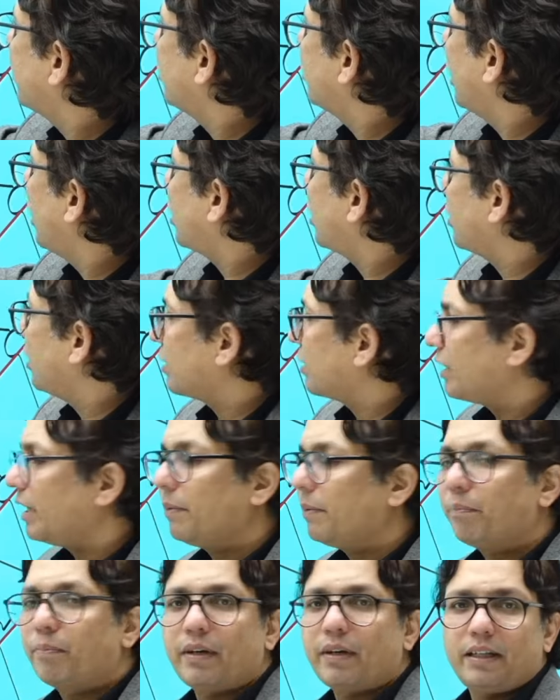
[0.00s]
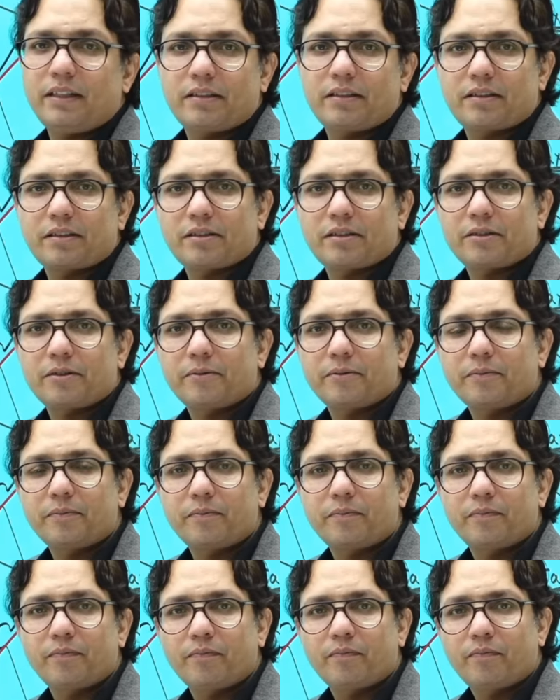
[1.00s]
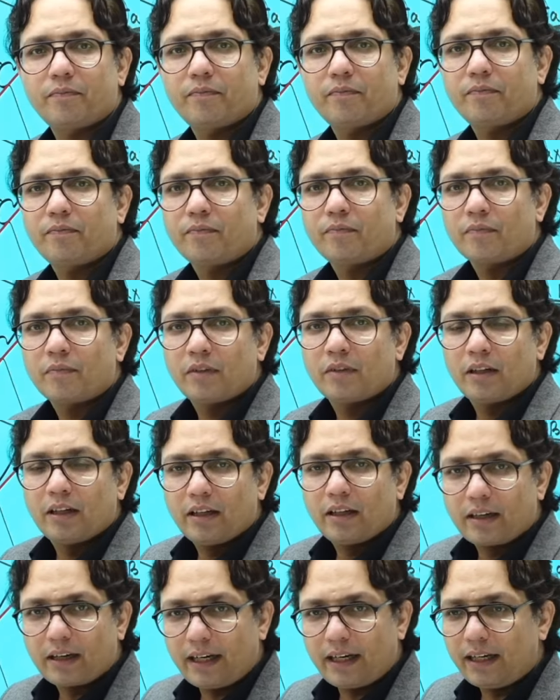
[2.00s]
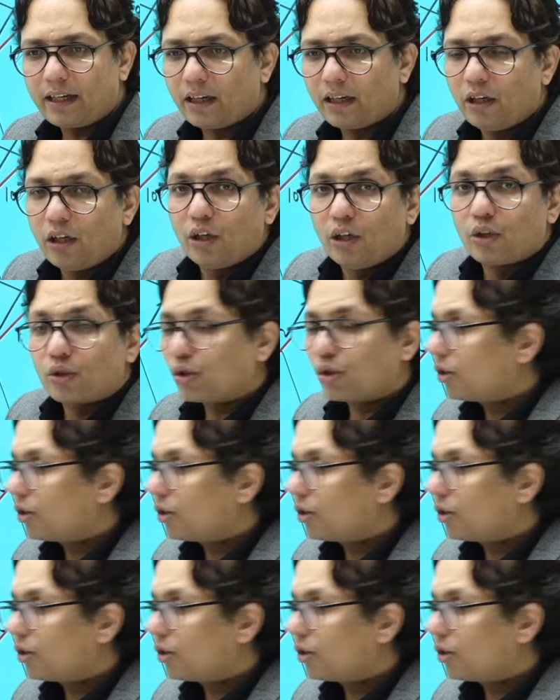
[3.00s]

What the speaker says: charge the same price, right? So